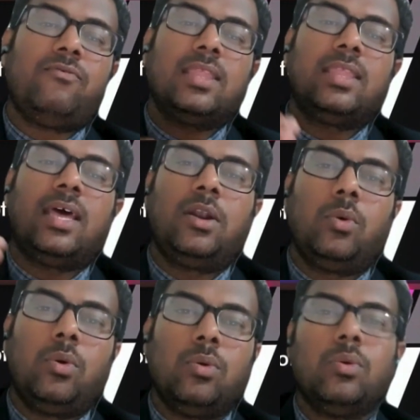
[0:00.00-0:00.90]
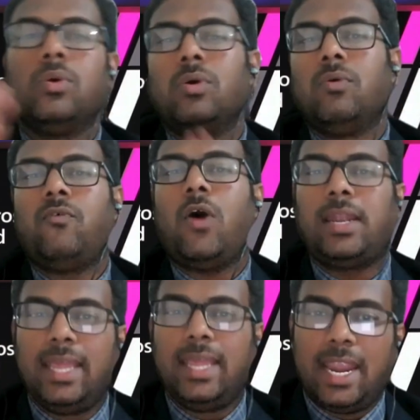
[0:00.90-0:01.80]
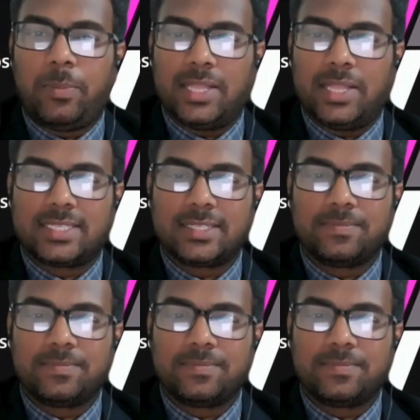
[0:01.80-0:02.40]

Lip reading: further to 48 months.